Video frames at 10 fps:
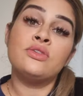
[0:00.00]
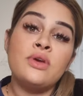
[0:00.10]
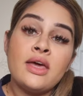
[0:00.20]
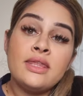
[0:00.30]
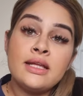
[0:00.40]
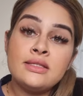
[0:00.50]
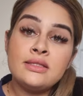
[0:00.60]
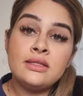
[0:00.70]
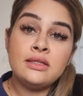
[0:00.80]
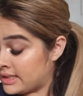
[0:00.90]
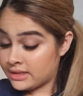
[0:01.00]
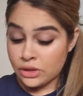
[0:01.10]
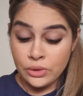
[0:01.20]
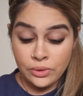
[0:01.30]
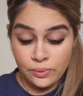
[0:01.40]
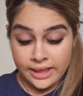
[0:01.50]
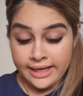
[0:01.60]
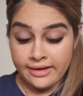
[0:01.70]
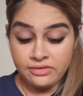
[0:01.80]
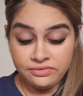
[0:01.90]
So yeah, that's the, the coat we
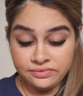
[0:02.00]
have.